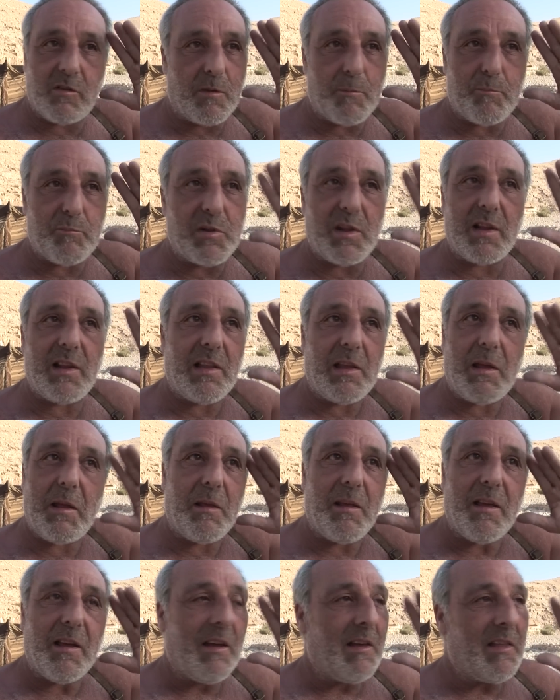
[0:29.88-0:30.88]

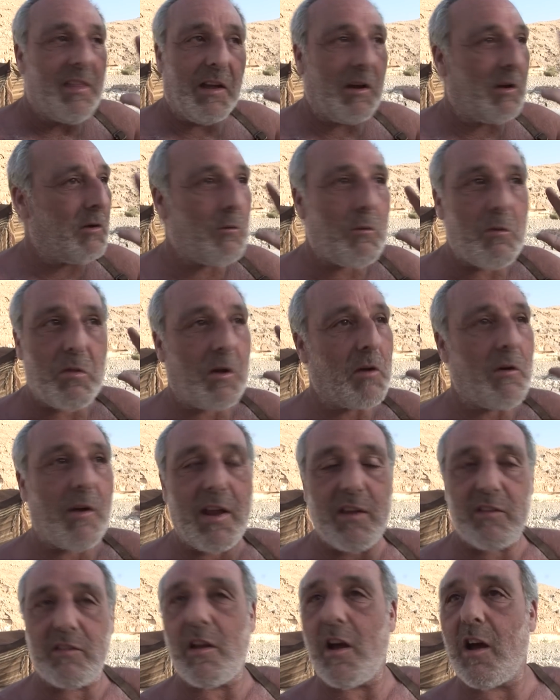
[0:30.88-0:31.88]
completely the, the
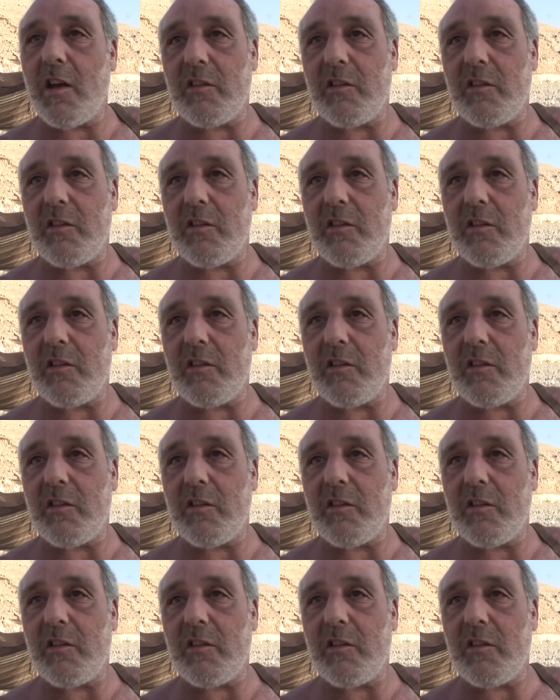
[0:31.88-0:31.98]
greatest